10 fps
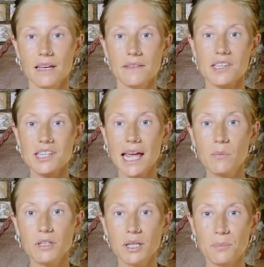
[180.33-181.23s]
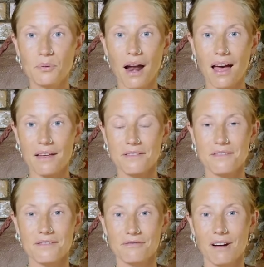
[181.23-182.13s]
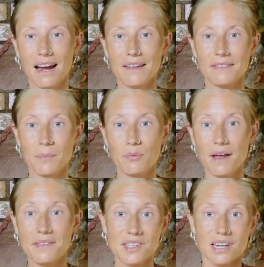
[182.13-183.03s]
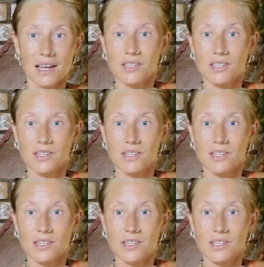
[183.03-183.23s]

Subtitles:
The same with the breath, right? The breath starts